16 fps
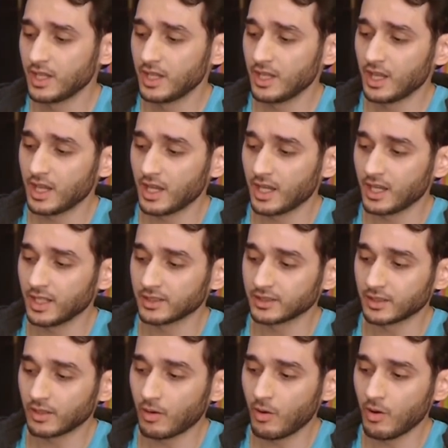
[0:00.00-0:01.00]
and
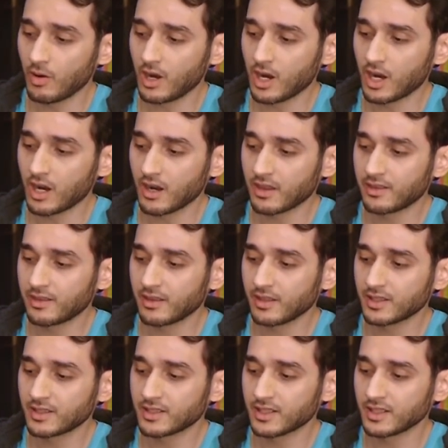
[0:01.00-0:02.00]
Hogarth
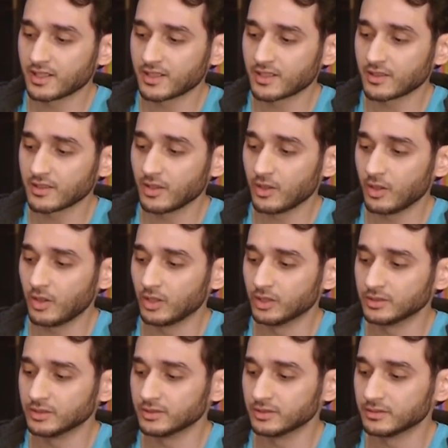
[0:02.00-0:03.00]
sits
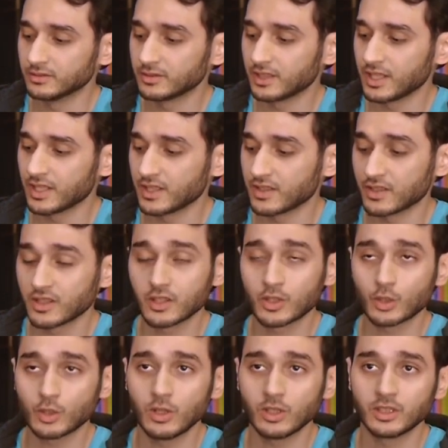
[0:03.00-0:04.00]
on his
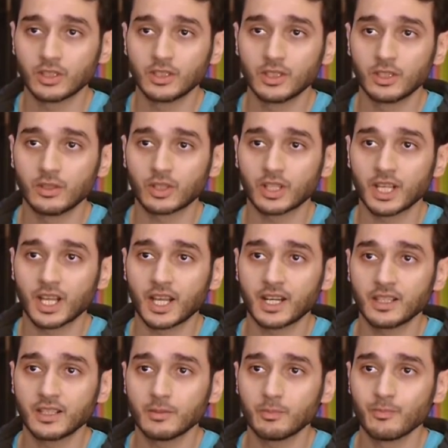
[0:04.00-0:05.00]
shoulder looking at
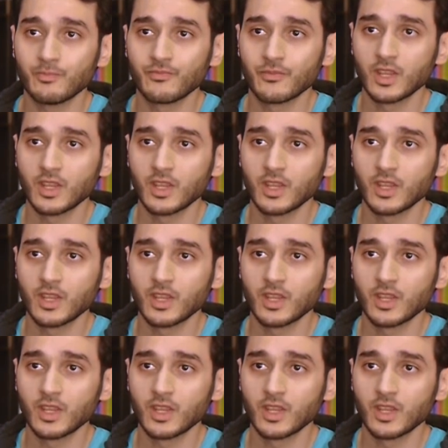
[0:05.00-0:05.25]
him.